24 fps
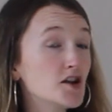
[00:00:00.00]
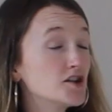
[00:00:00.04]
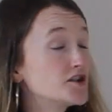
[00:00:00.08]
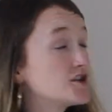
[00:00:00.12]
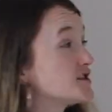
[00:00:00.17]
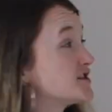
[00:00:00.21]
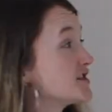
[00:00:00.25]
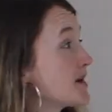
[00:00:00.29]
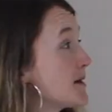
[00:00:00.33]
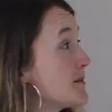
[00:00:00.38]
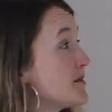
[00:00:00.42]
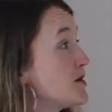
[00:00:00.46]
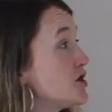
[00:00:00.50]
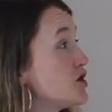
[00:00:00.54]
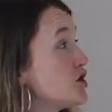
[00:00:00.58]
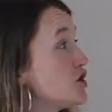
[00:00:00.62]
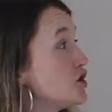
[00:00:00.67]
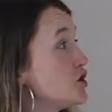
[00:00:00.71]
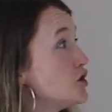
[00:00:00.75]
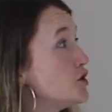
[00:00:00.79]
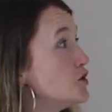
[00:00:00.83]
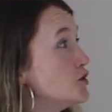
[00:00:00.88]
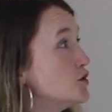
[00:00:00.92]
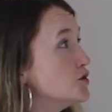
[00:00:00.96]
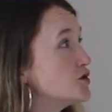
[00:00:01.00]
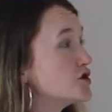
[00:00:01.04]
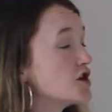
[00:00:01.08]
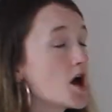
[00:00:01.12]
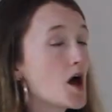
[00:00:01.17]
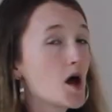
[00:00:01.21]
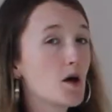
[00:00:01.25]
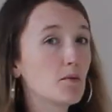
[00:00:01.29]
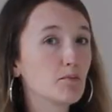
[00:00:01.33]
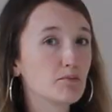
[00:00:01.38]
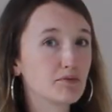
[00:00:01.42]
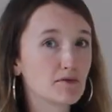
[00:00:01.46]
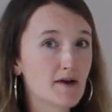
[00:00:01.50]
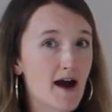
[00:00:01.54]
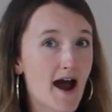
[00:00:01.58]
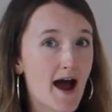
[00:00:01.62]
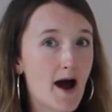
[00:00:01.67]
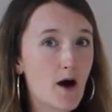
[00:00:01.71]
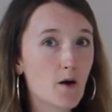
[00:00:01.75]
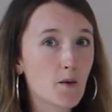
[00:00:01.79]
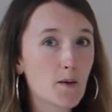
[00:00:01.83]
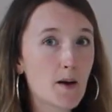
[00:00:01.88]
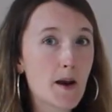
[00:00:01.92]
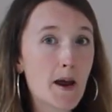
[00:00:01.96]
to some huge
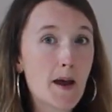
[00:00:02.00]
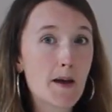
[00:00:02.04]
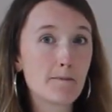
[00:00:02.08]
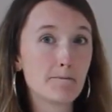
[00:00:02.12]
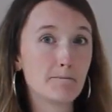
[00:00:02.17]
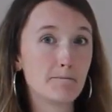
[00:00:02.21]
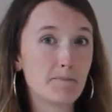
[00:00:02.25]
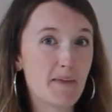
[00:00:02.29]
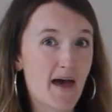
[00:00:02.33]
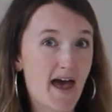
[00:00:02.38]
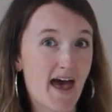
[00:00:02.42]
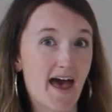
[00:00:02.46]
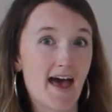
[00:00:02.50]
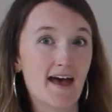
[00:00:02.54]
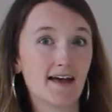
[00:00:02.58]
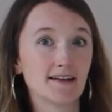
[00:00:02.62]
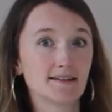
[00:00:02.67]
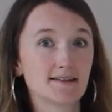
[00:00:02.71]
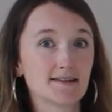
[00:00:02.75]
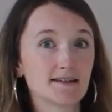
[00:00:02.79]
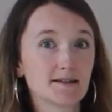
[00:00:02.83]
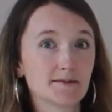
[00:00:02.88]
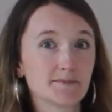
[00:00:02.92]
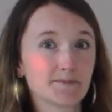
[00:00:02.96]
brown bears.